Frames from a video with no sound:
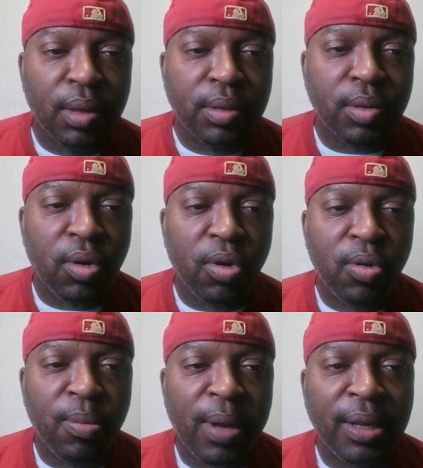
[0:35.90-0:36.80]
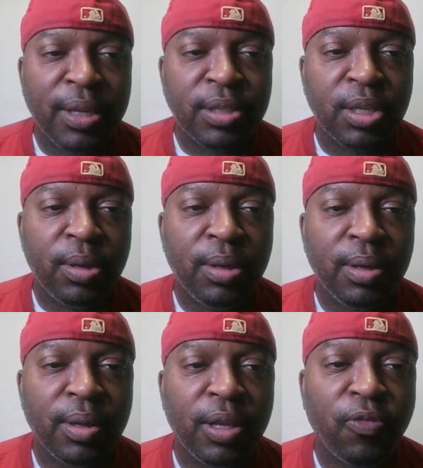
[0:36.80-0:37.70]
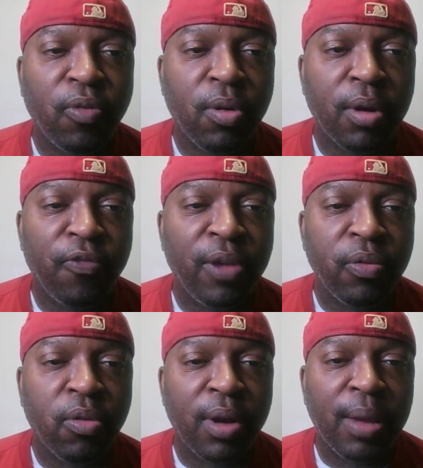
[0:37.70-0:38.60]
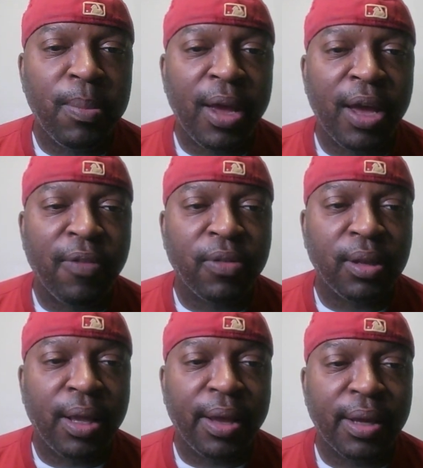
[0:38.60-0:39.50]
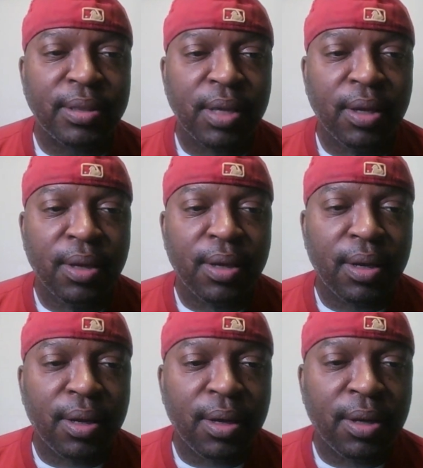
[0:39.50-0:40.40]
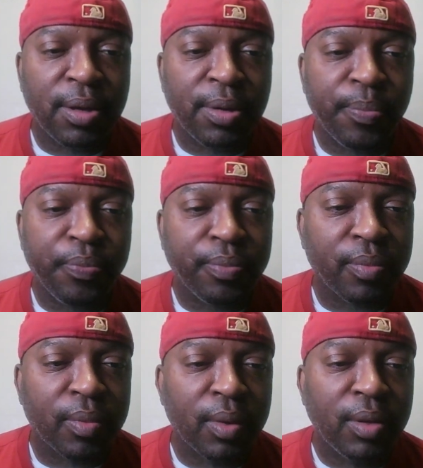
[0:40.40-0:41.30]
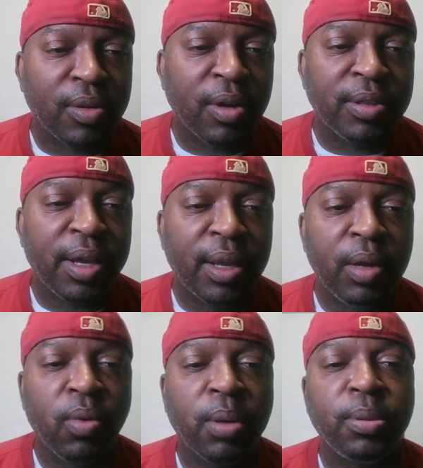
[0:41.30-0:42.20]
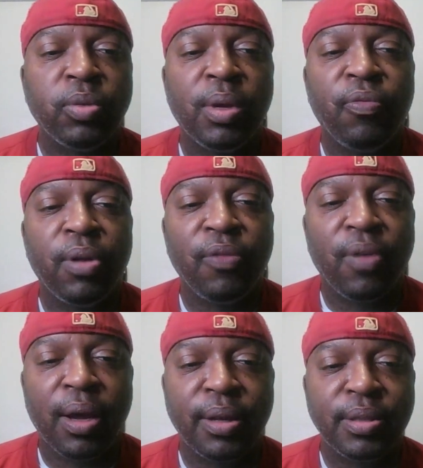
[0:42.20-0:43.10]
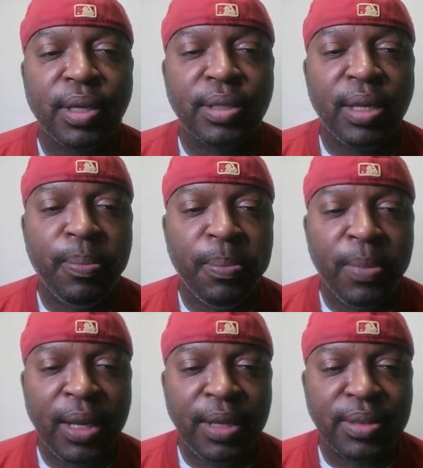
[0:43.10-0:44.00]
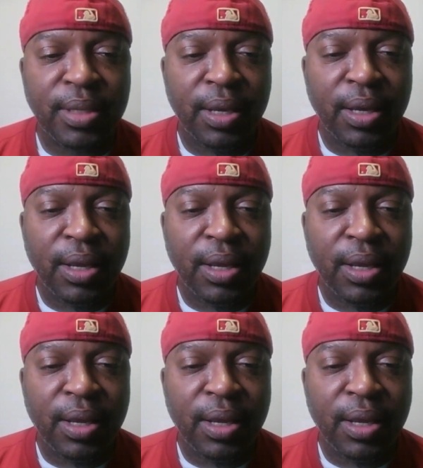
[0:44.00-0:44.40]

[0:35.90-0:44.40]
So, my lesson is for a fifth grade math class. It's going to take anywhere between 45 to 60 minutes.